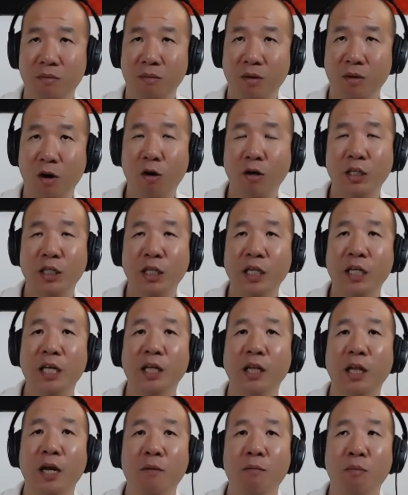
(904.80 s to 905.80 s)

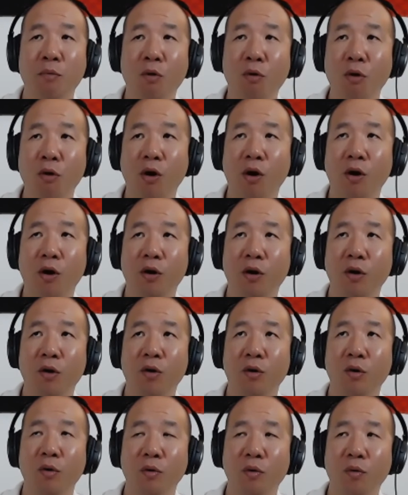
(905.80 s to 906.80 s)
articulate more
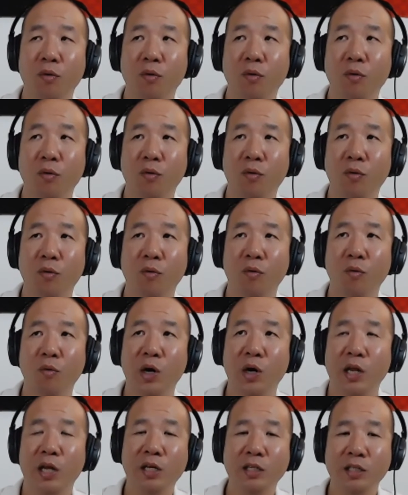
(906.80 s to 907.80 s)

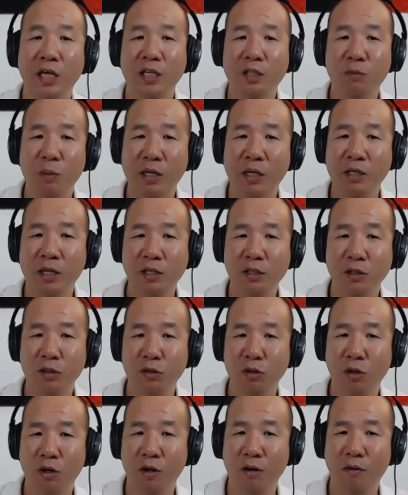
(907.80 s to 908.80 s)
what his expectations
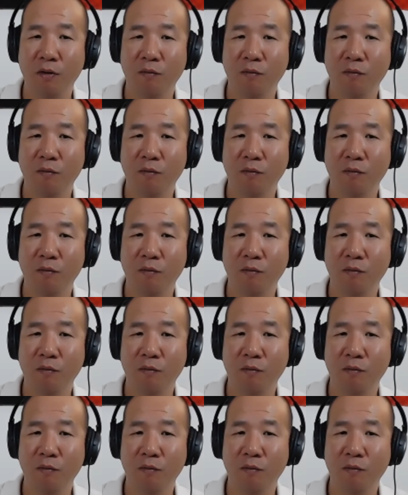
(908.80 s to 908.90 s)
are.